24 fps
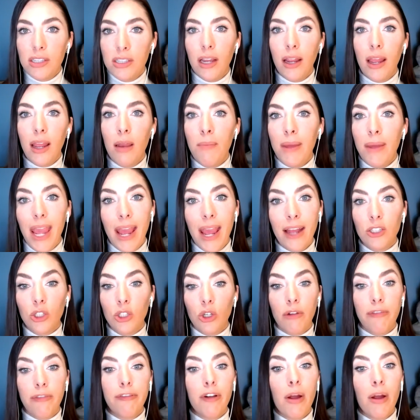that can be
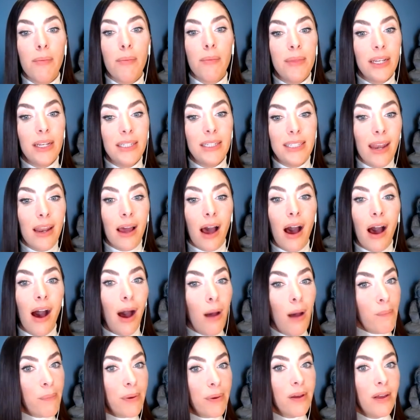answered from the data
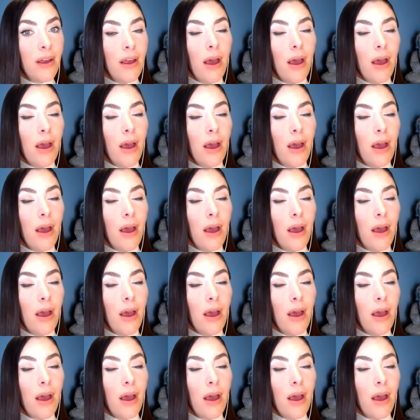up,